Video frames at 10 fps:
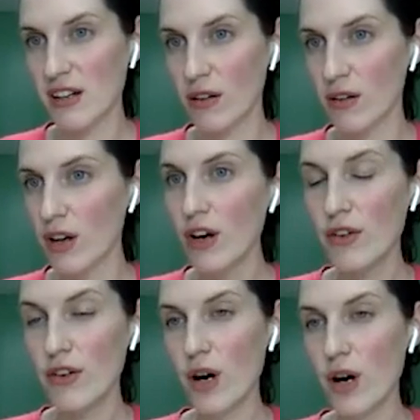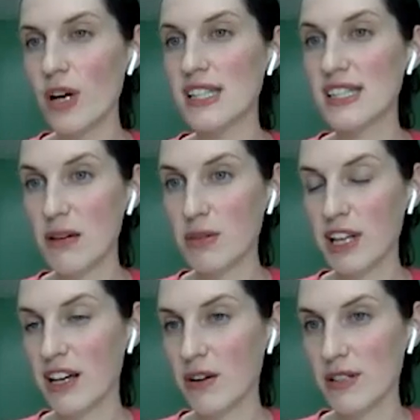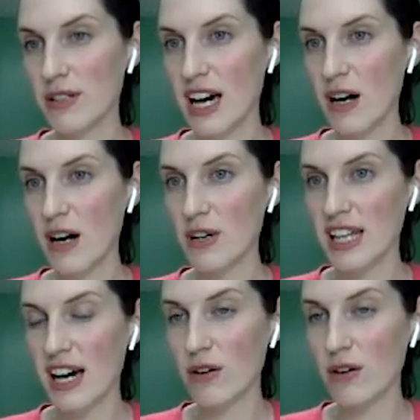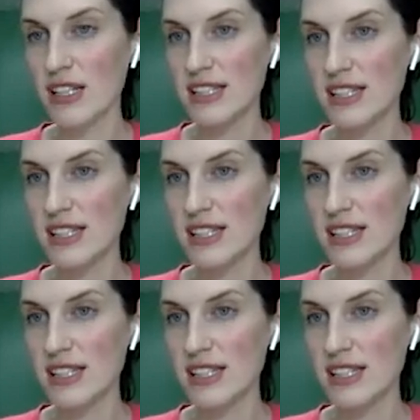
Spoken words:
So no estate plan goes out without a